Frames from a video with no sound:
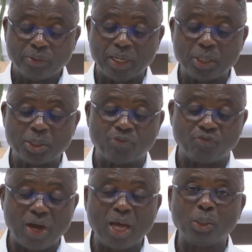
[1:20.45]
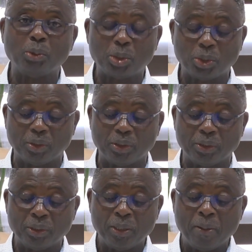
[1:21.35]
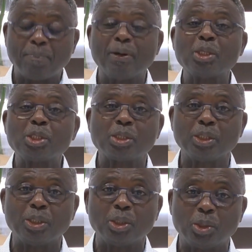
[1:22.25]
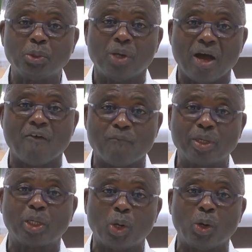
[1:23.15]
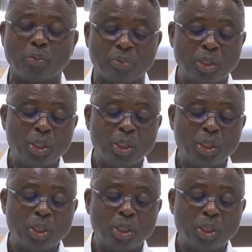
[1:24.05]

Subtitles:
There is value to the person you have become.